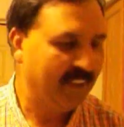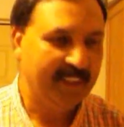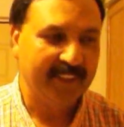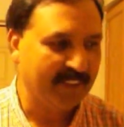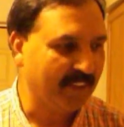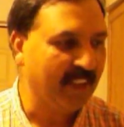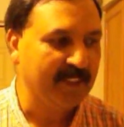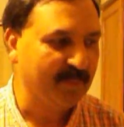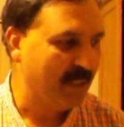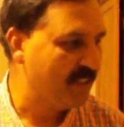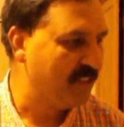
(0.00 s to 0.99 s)
Okay, the
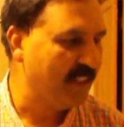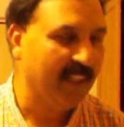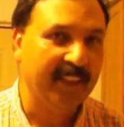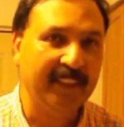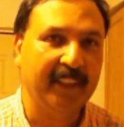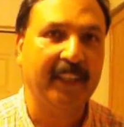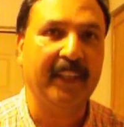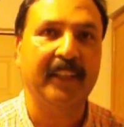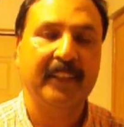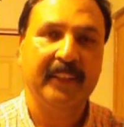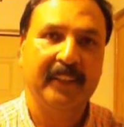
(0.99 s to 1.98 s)
rajma is
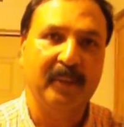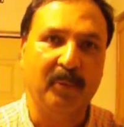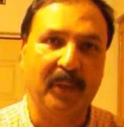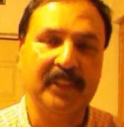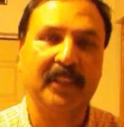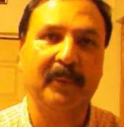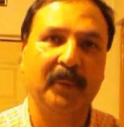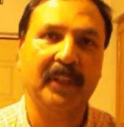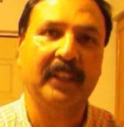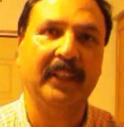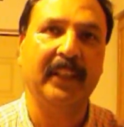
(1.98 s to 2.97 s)
done. Once I
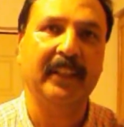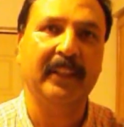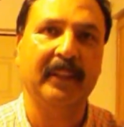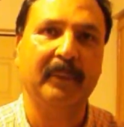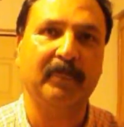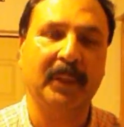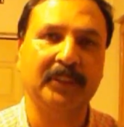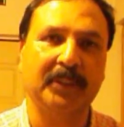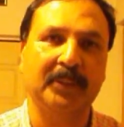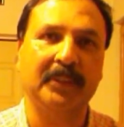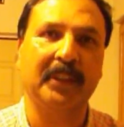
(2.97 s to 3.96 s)
put it in the
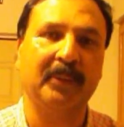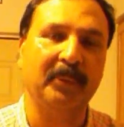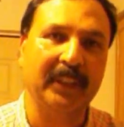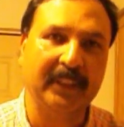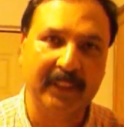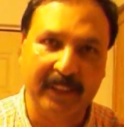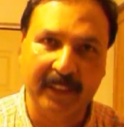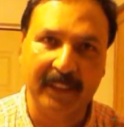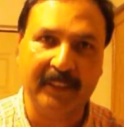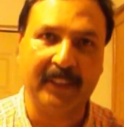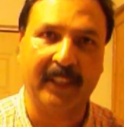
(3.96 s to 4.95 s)
pressure cooker with
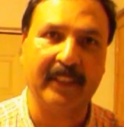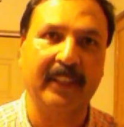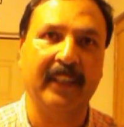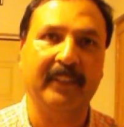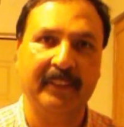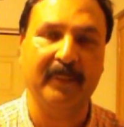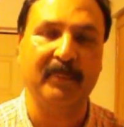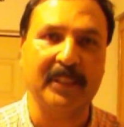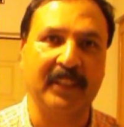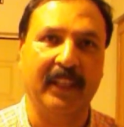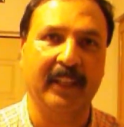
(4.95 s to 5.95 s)
the tadka, the
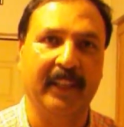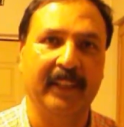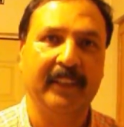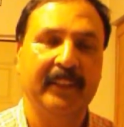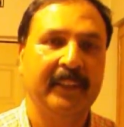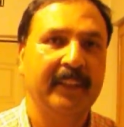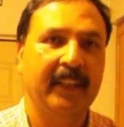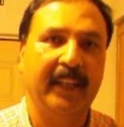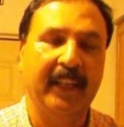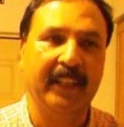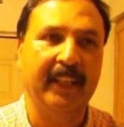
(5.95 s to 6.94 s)
masala,
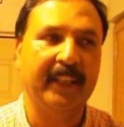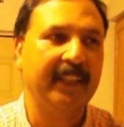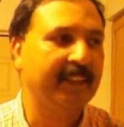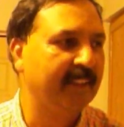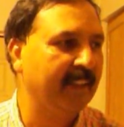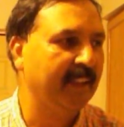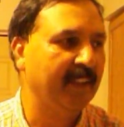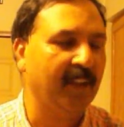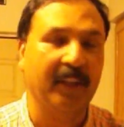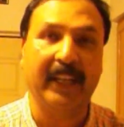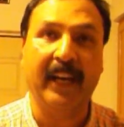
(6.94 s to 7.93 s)
I let it
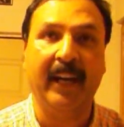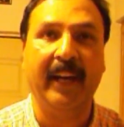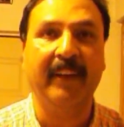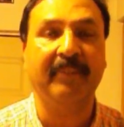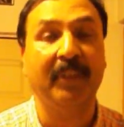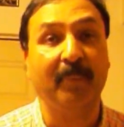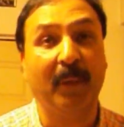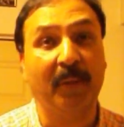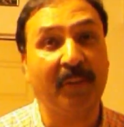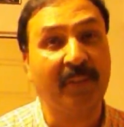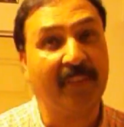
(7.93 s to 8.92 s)
on high for
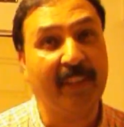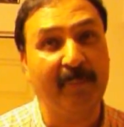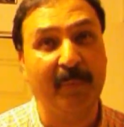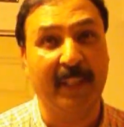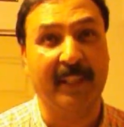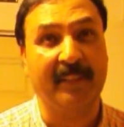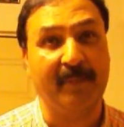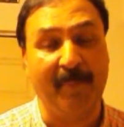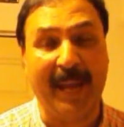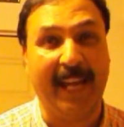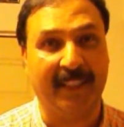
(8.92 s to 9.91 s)
about 3 minutes
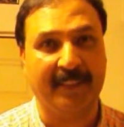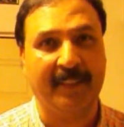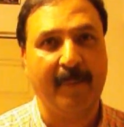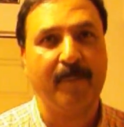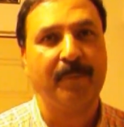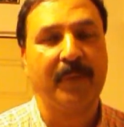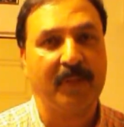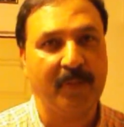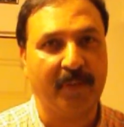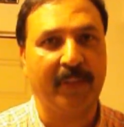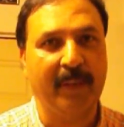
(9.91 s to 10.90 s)
max.
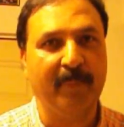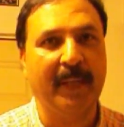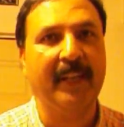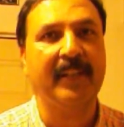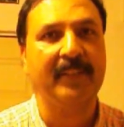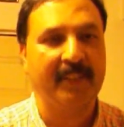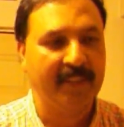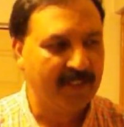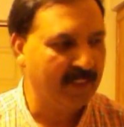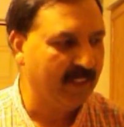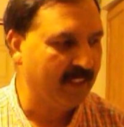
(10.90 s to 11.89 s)
So 3 minutes,
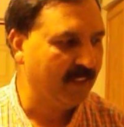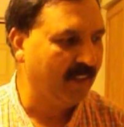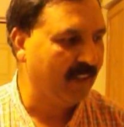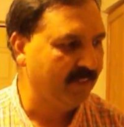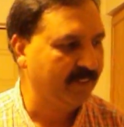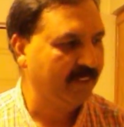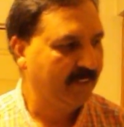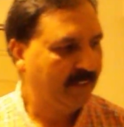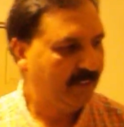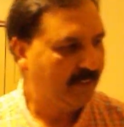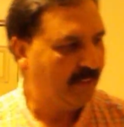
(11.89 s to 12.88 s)
turn it off.
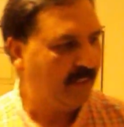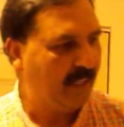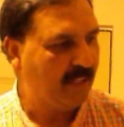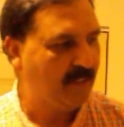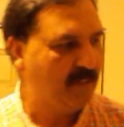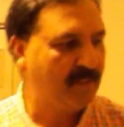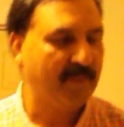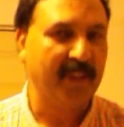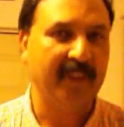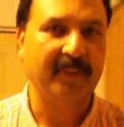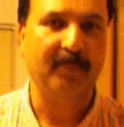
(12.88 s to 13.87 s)
I used
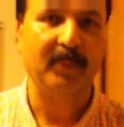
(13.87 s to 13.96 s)
one of the